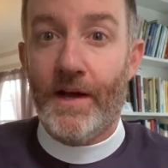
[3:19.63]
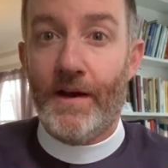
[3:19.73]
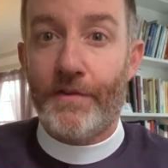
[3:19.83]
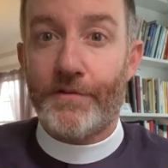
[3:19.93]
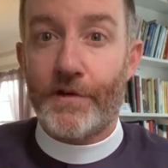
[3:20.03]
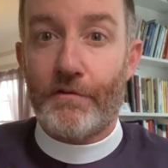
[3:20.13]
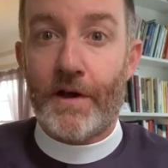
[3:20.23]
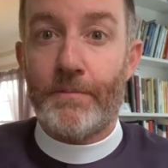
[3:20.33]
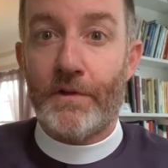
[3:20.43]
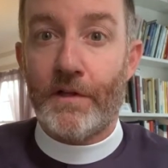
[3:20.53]
There's an
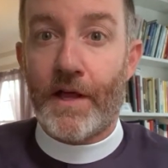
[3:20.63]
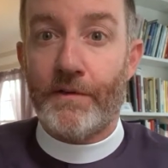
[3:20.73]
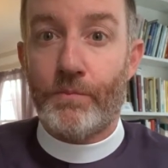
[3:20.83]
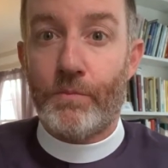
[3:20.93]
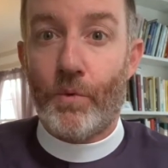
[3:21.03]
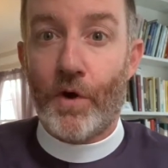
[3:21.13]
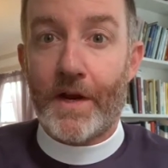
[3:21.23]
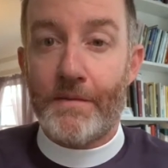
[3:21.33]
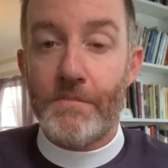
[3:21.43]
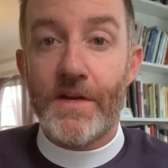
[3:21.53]
incredible lot of
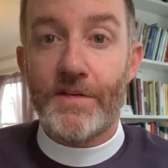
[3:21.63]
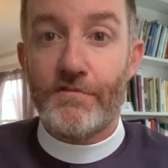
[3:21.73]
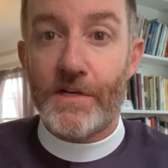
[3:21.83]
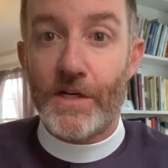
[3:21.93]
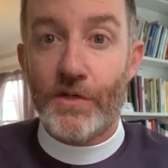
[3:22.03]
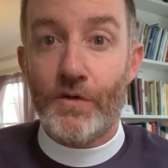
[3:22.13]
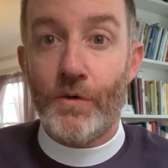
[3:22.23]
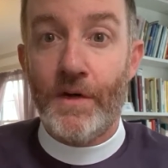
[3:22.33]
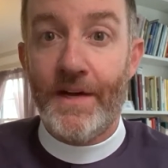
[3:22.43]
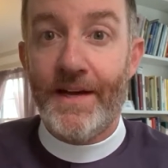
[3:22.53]
work and ministry to
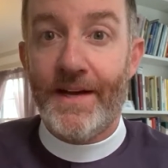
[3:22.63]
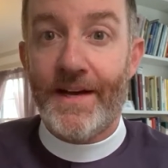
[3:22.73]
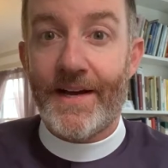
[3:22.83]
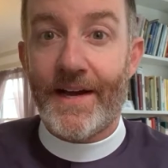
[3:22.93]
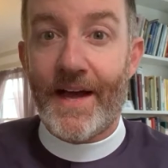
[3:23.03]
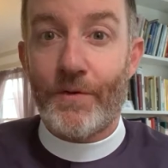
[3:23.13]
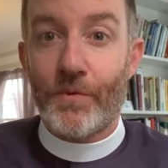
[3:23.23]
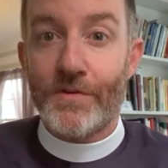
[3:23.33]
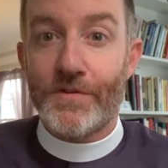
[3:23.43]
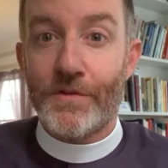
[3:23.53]
do, and
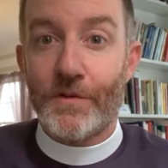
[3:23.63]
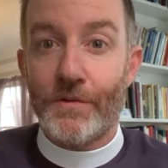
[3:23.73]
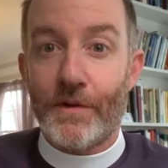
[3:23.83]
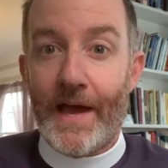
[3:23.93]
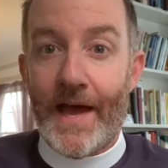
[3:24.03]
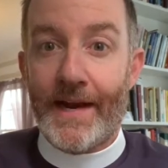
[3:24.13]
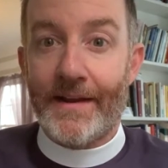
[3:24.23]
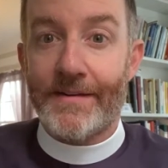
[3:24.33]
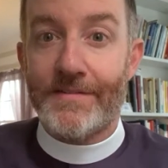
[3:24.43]
we're still at it.